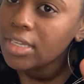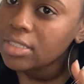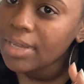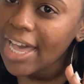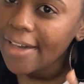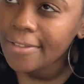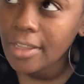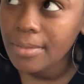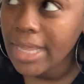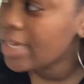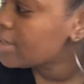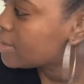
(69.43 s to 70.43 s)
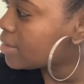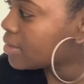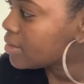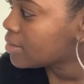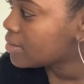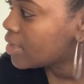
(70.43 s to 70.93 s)
So I have them like
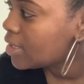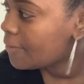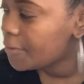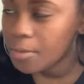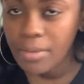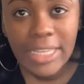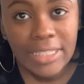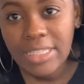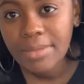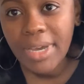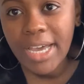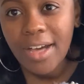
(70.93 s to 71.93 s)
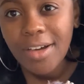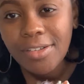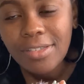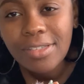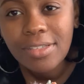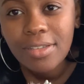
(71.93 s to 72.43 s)
in a few places in my
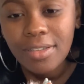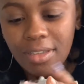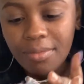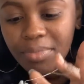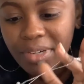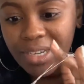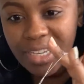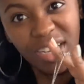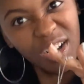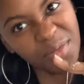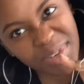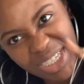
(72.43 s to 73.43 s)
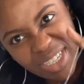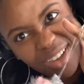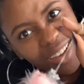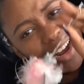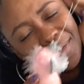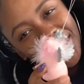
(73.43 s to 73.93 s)
house, but oh my
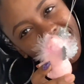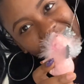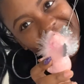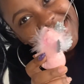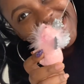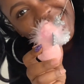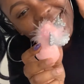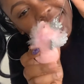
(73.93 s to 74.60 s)
God, I went crazy. They're